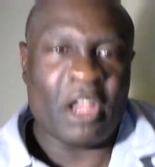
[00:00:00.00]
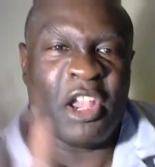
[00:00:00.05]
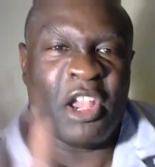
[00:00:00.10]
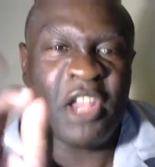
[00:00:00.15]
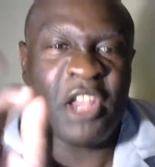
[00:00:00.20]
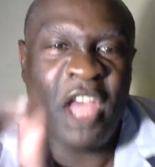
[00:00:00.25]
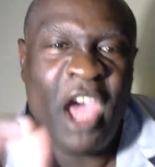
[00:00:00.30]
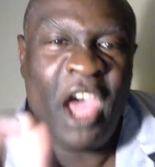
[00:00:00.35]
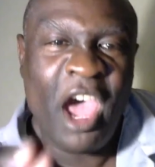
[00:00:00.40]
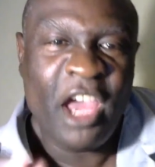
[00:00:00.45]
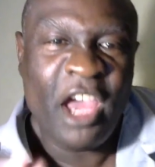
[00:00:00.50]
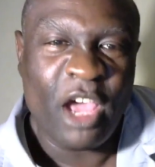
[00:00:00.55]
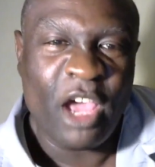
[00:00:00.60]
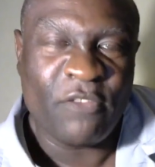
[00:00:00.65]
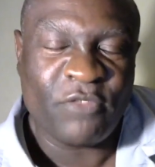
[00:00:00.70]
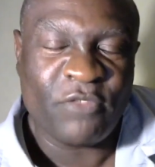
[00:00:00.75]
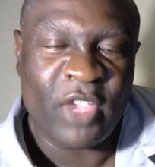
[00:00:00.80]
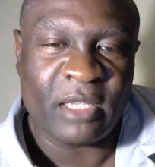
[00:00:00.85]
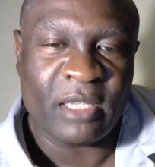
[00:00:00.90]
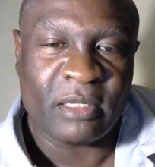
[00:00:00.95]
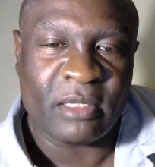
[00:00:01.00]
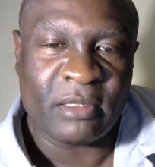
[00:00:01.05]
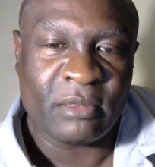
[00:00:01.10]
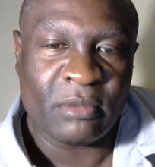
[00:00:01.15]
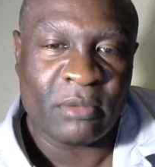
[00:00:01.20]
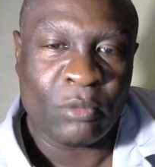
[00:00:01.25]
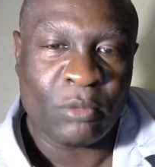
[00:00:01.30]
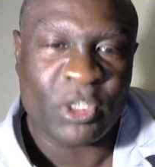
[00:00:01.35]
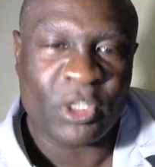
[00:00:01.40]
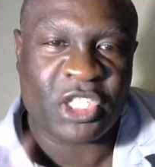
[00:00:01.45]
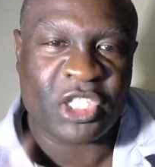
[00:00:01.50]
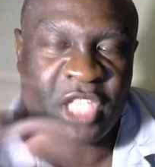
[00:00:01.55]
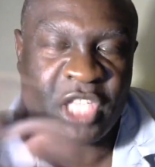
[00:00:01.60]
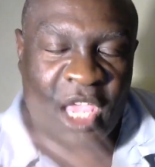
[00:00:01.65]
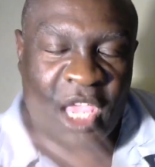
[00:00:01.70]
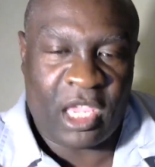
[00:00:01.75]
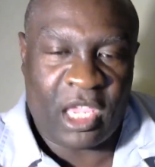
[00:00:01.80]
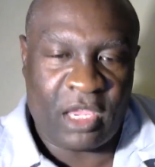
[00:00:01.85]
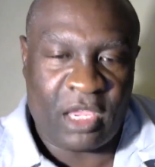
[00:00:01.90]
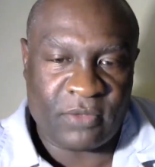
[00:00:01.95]
None of it was
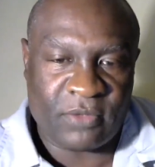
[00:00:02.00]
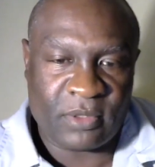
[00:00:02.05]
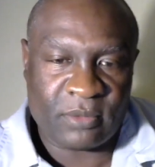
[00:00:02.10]
saved.